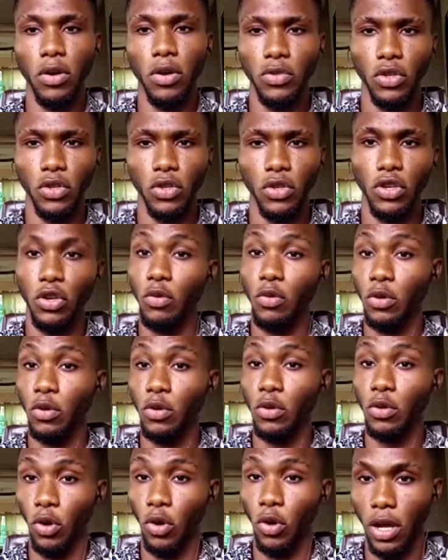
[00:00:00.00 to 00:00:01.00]
to QO
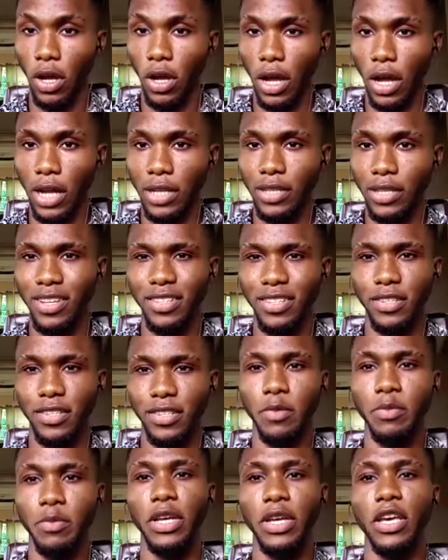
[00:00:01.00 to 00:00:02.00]
Talk, and this is the
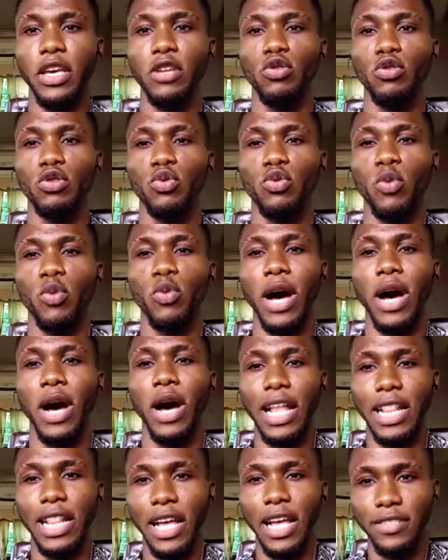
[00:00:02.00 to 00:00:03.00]
Breaking News
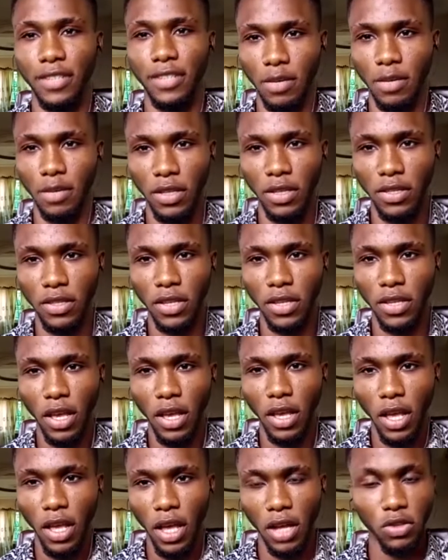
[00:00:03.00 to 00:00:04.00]
Wahala segment.
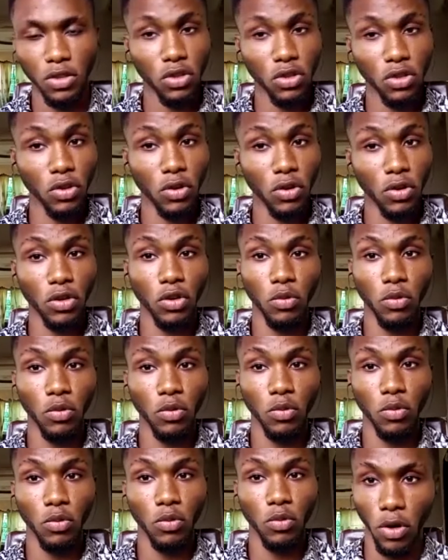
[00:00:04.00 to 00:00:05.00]
And today on QO
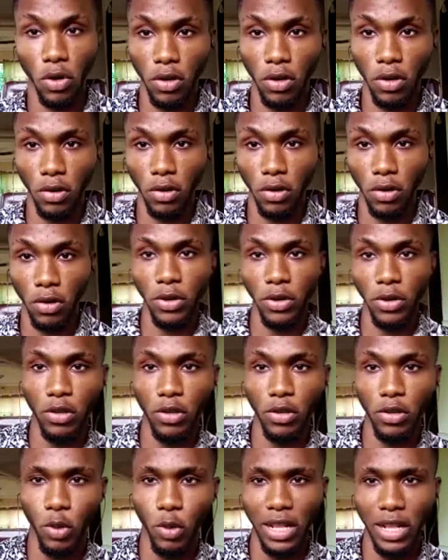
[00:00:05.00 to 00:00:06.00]
Talk, on the Breaking News
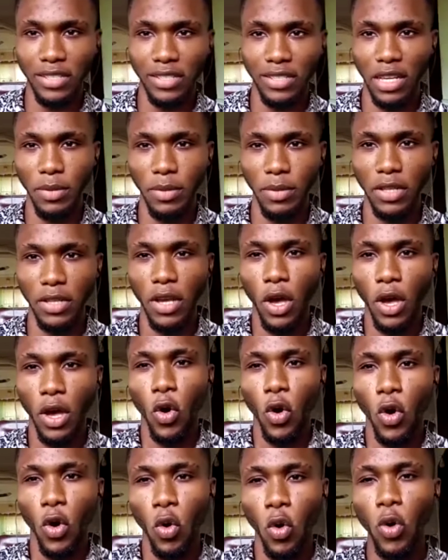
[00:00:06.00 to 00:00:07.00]
Wahala segment,
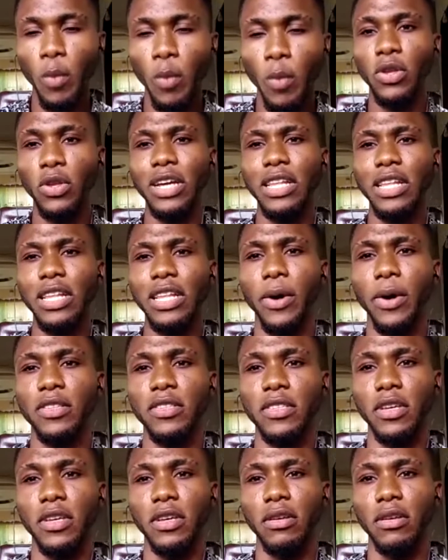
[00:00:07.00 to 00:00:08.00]
we'll be talking about
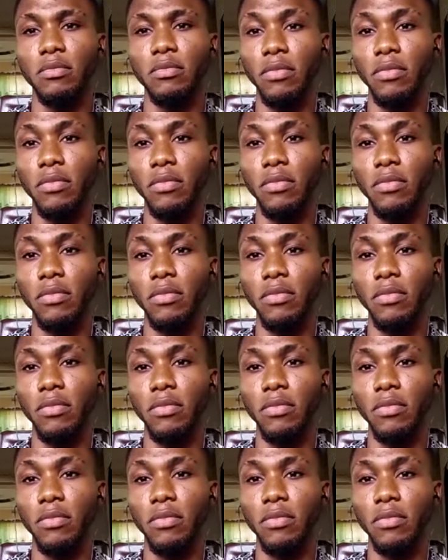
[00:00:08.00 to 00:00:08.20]
the